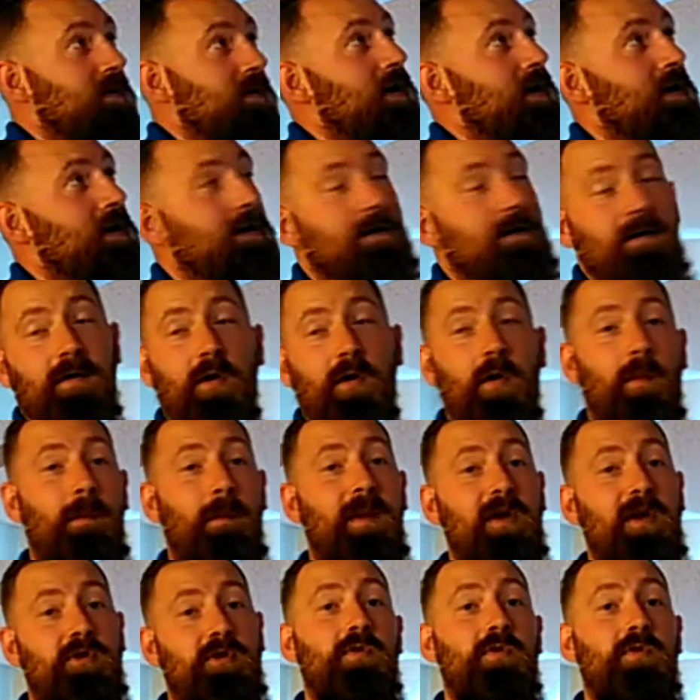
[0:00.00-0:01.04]
thing,
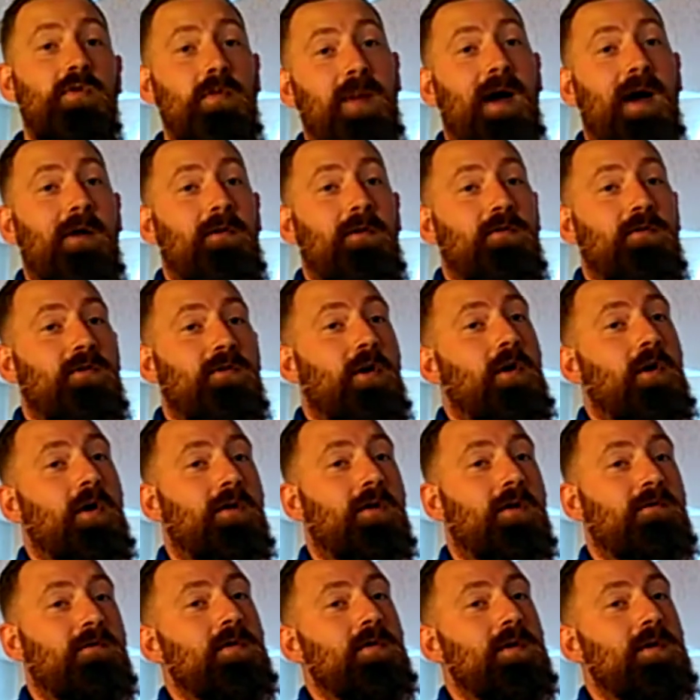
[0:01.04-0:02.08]
make sure your power's cut
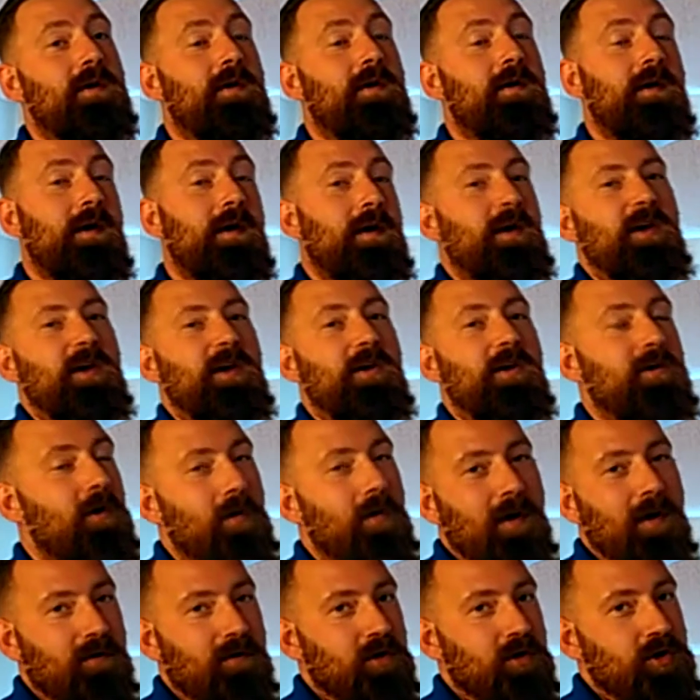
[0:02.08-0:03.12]
off to it. You
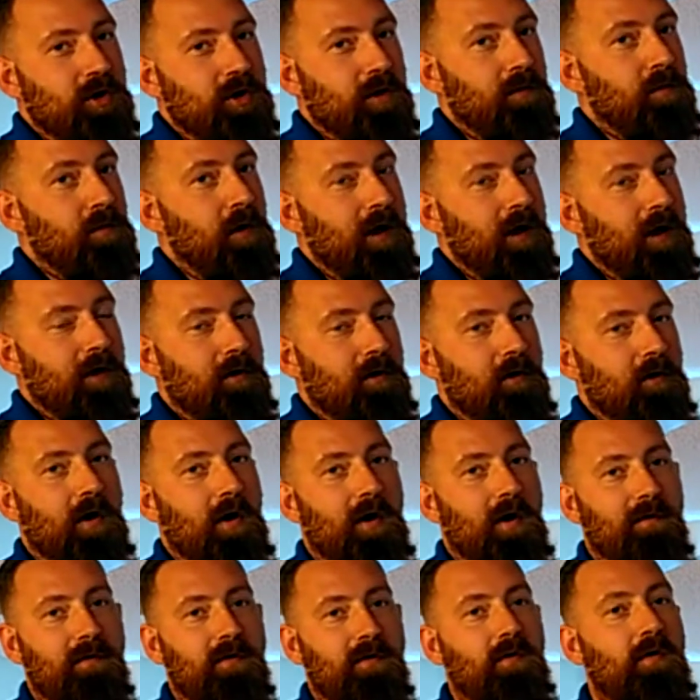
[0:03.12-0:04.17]
don't have to shut a breaker
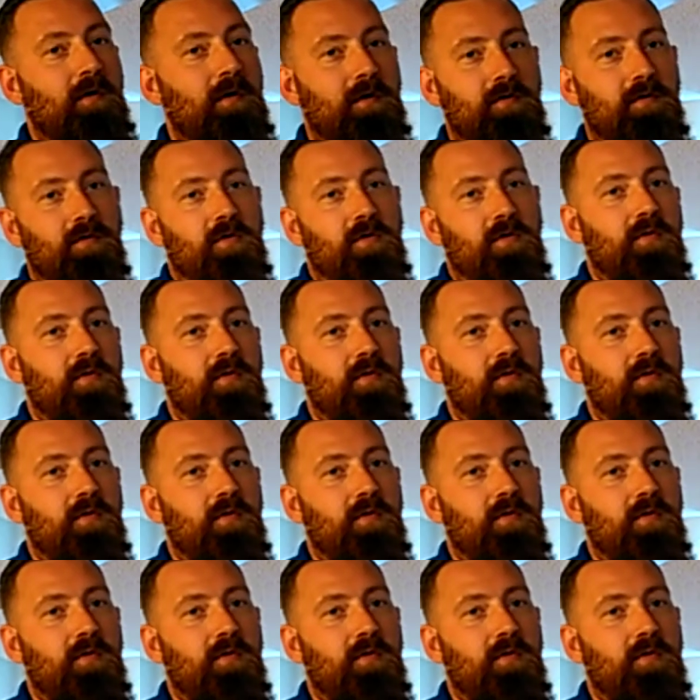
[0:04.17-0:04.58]
off as long as your